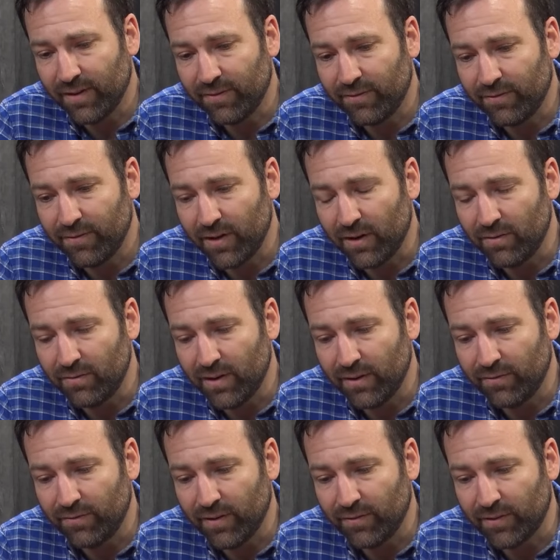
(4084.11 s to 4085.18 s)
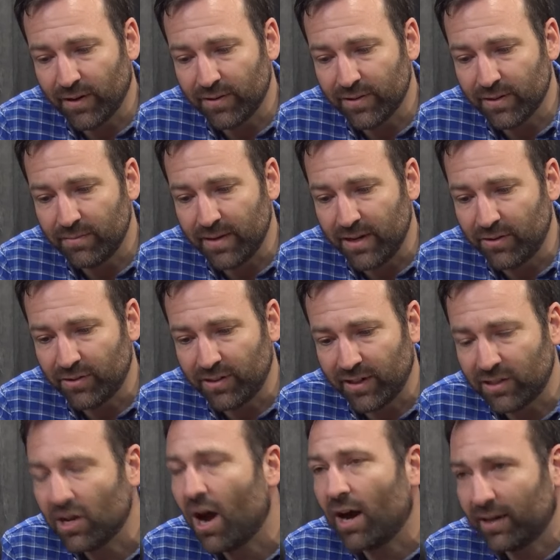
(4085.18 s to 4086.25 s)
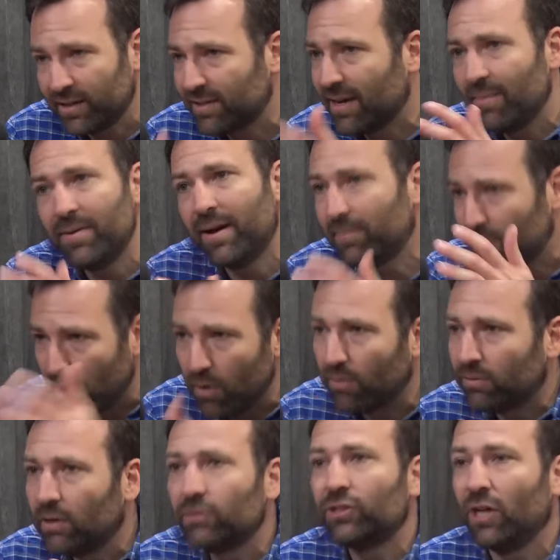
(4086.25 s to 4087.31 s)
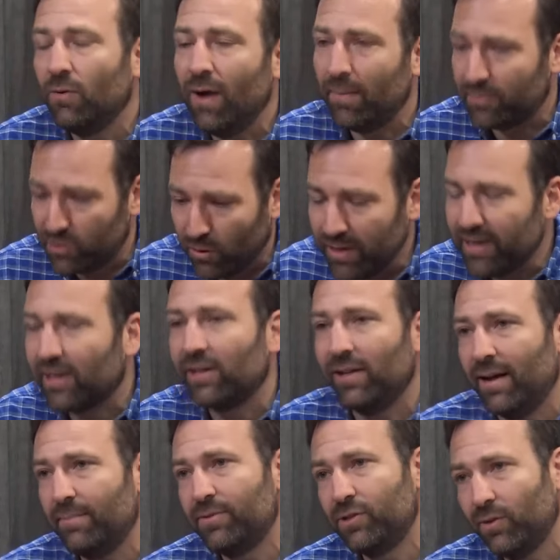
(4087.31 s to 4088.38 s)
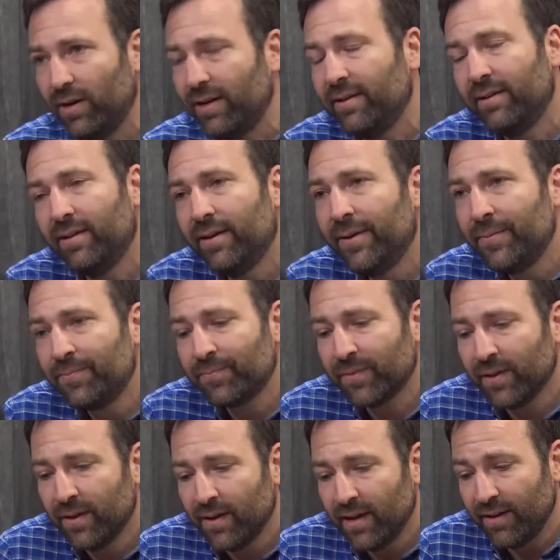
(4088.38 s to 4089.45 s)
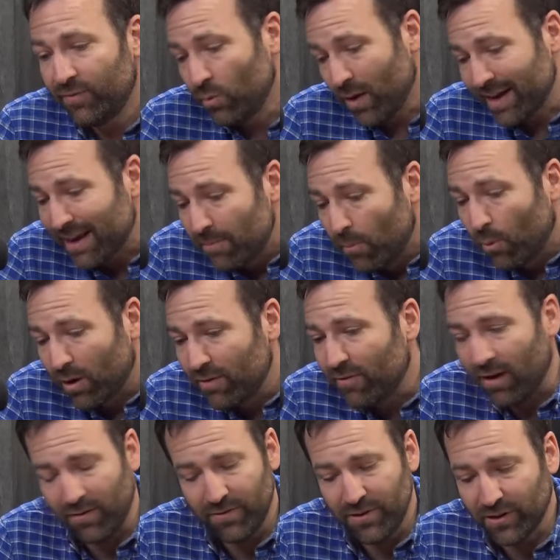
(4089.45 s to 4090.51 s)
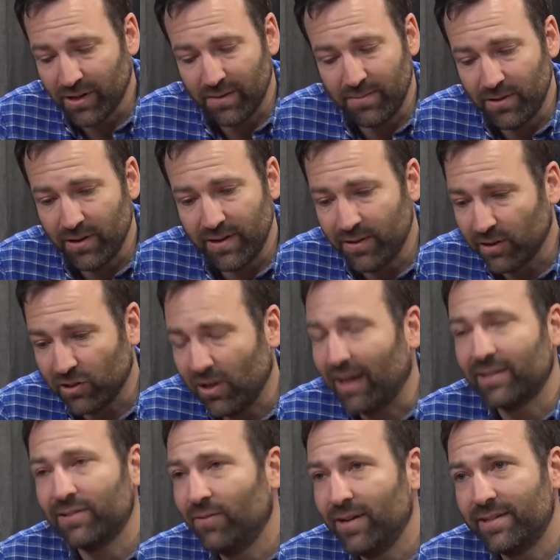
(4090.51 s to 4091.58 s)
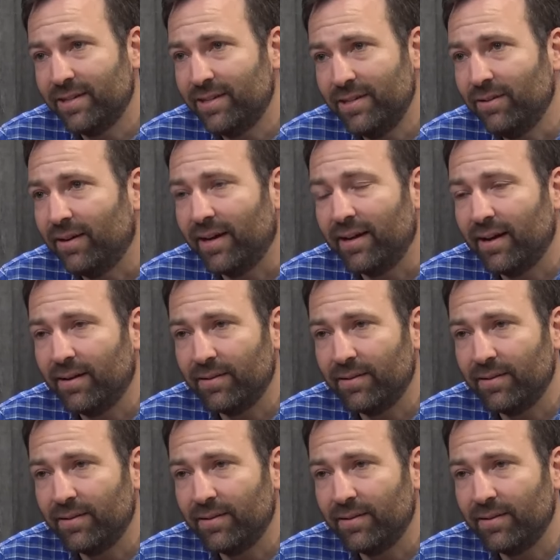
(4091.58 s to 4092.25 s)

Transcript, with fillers: if you know if, if there's an interesting talk that's coming up, go go show up, join a club, join. If you want to get more involved in your community, there's lots of ways to do it. Uh,